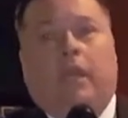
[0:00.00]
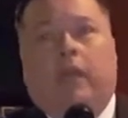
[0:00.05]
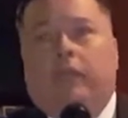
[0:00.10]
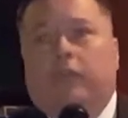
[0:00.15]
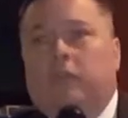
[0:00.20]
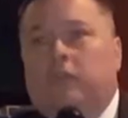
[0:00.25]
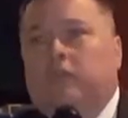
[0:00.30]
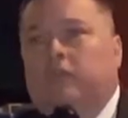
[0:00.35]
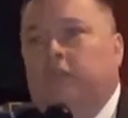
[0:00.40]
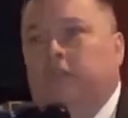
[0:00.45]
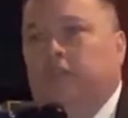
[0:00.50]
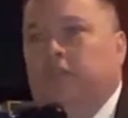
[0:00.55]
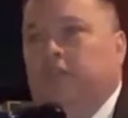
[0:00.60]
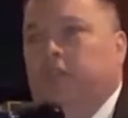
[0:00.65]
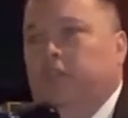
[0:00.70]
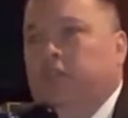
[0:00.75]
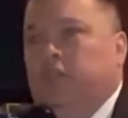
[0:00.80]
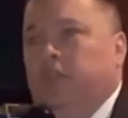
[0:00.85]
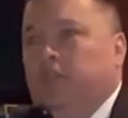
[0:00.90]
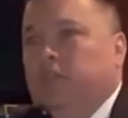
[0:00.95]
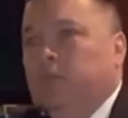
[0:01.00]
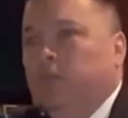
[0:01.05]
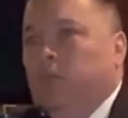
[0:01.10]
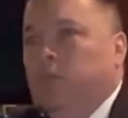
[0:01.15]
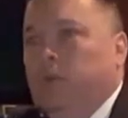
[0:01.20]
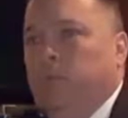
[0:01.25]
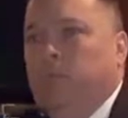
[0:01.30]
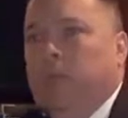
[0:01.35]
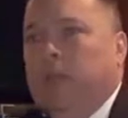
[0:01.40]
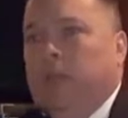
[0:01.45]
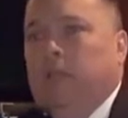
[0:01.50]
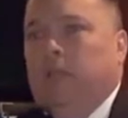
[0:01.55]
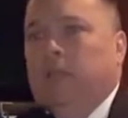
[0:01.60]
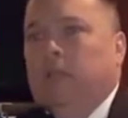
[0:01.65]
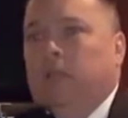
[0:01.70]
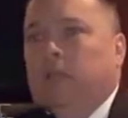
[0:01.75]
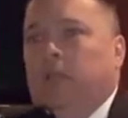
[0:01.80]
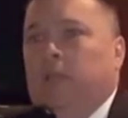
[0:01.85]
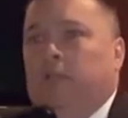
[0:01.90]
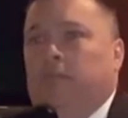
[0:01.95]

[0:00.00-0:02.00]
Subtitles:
And those are decisions that we make